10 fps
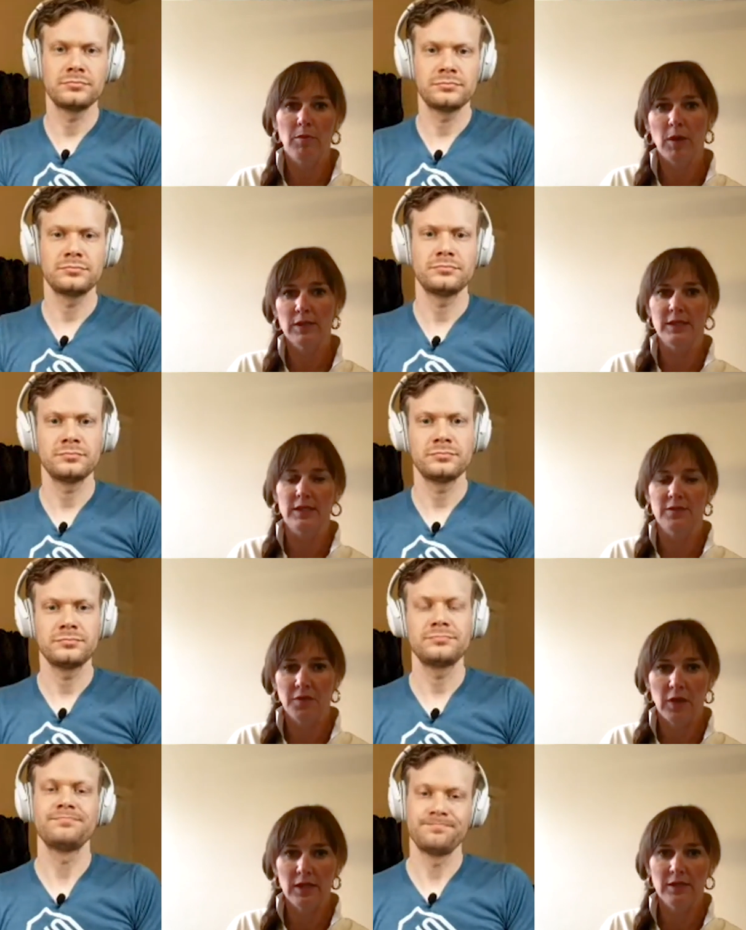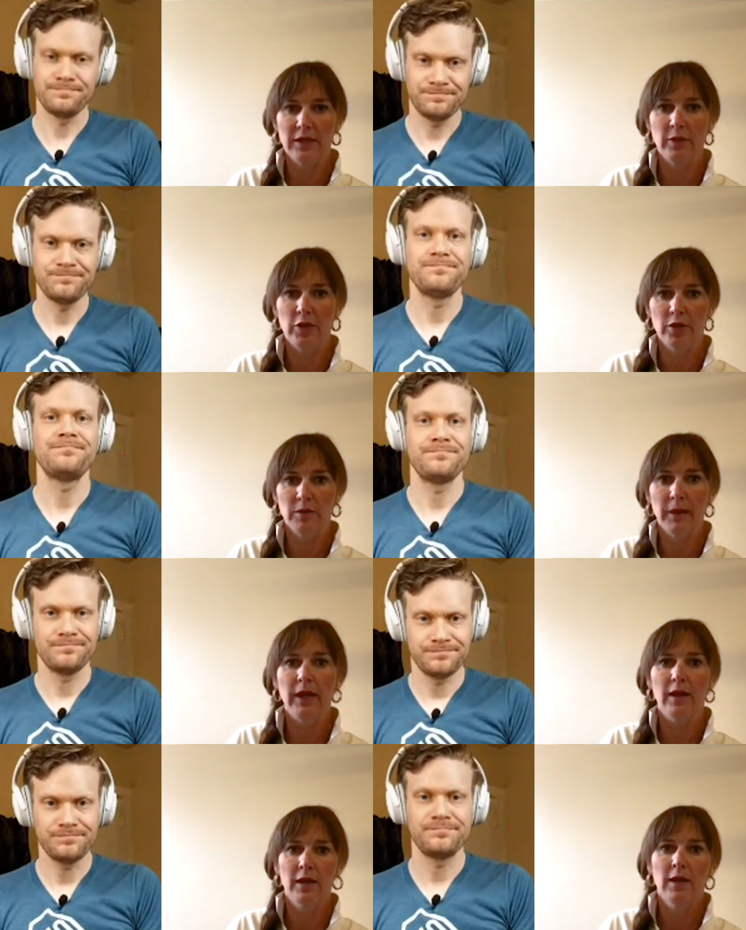Speaker 1: process for us. Like we couldn't
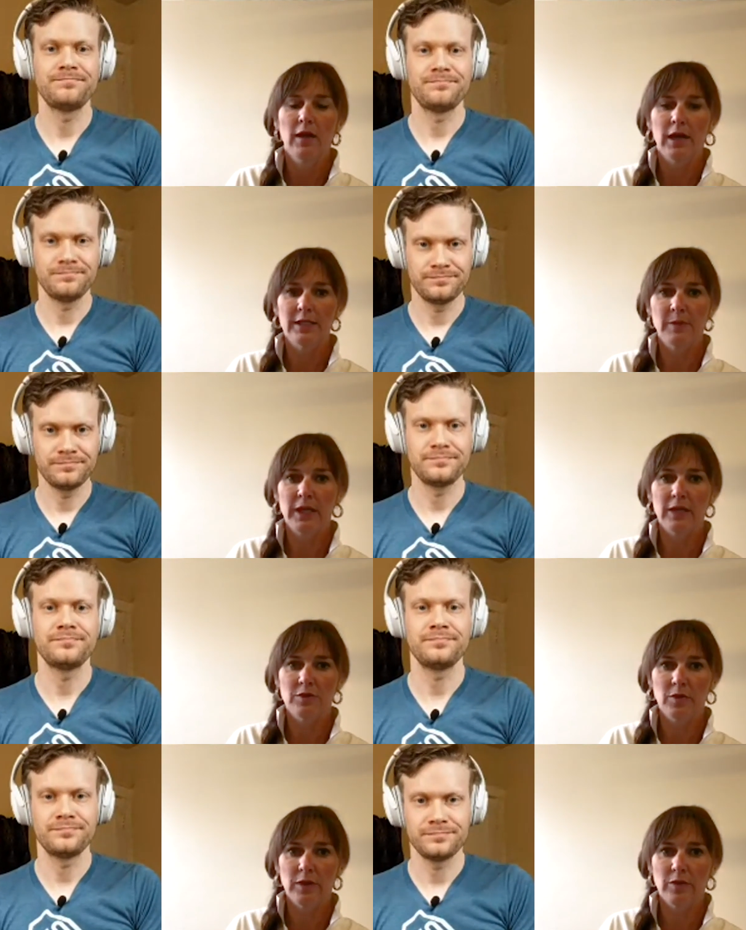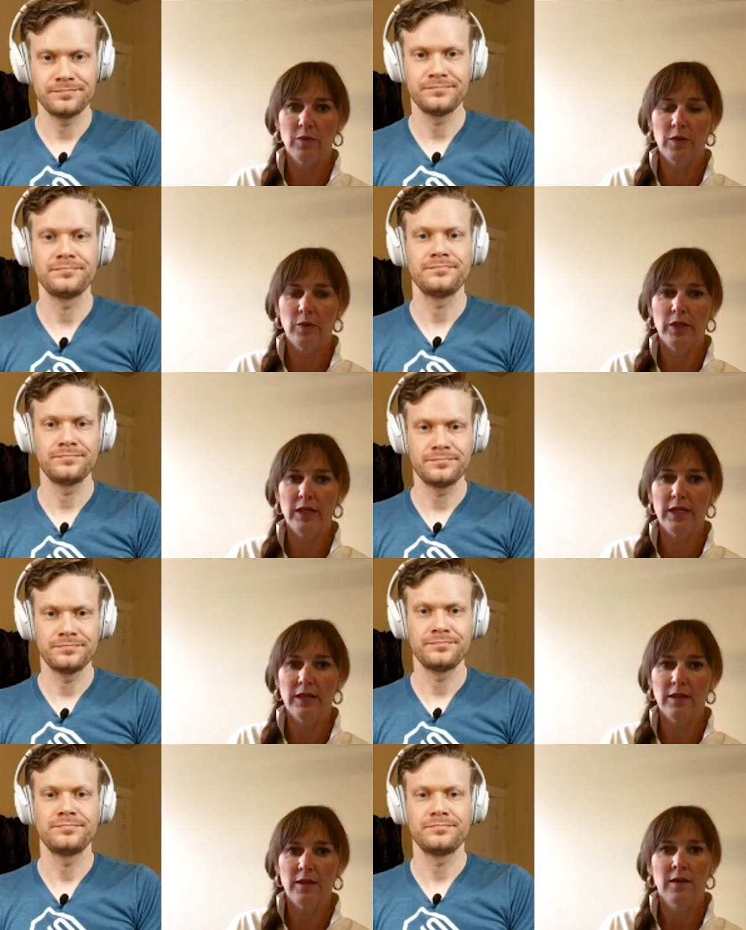make as many as we, we would
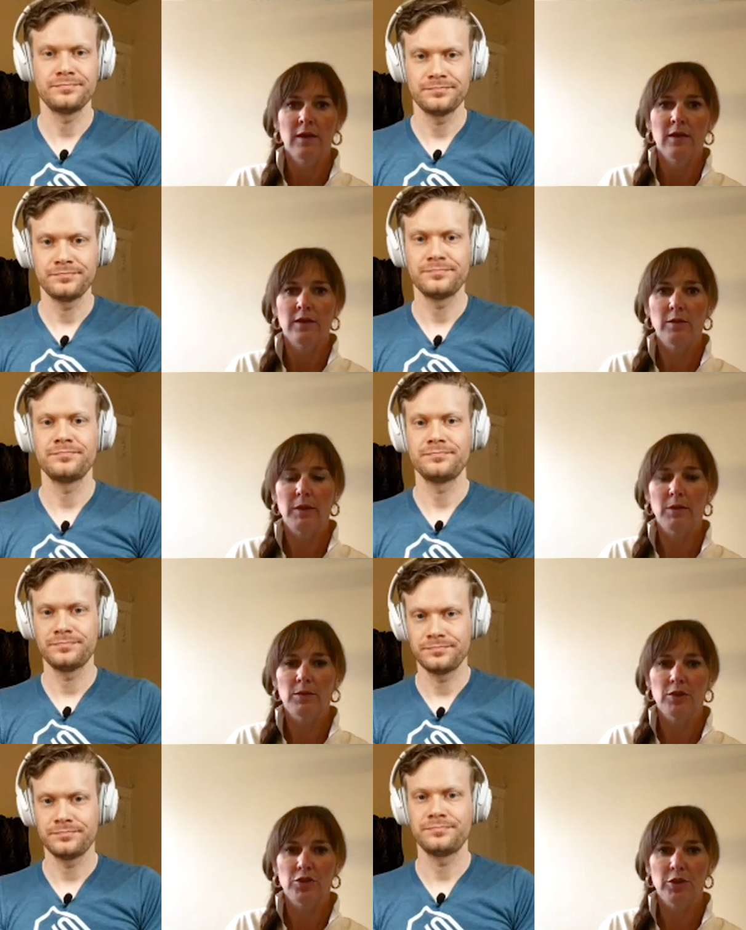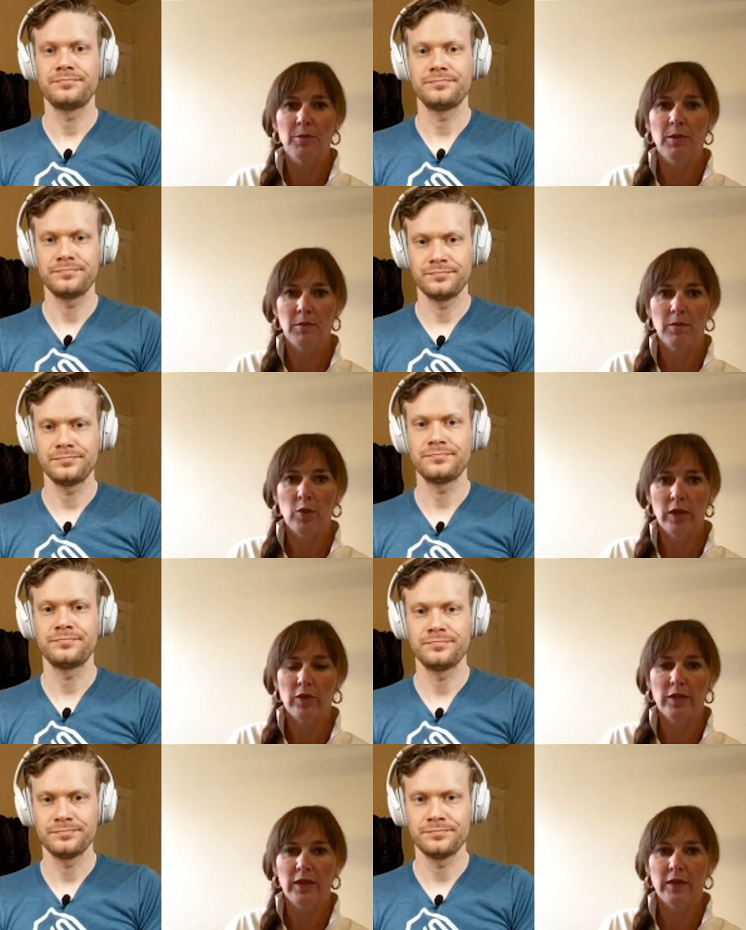need to be able to ship them
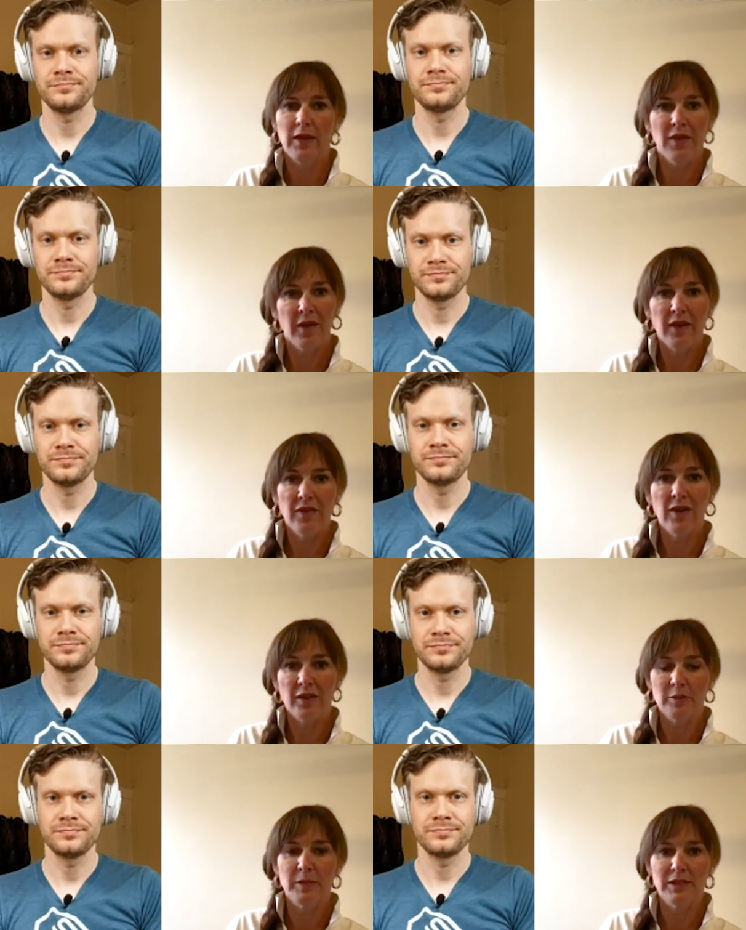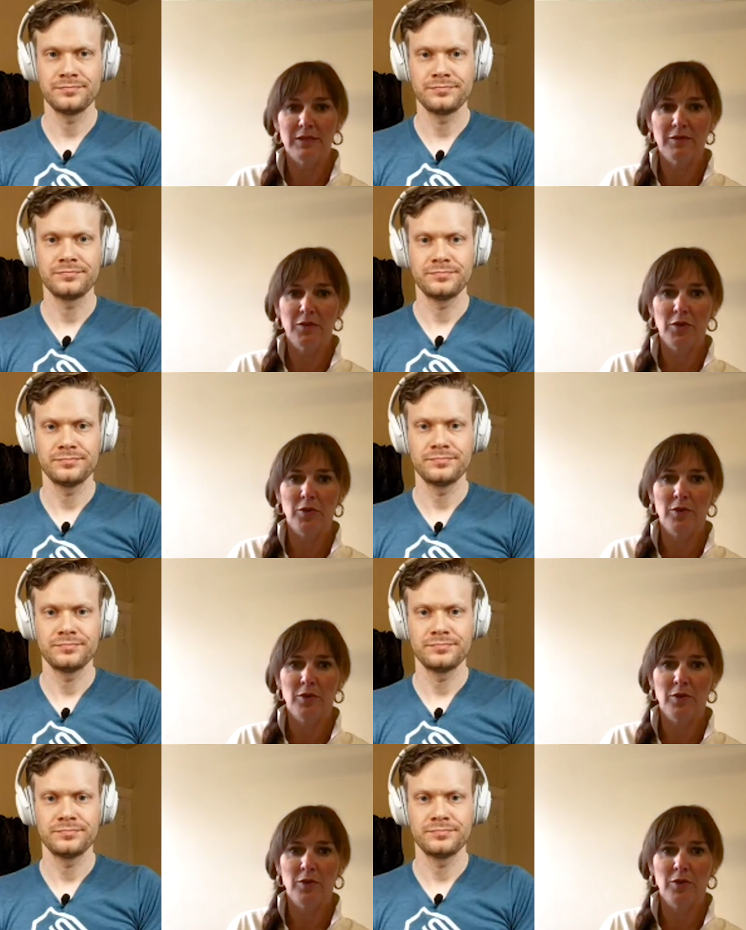quickly, and they and they're expensive too.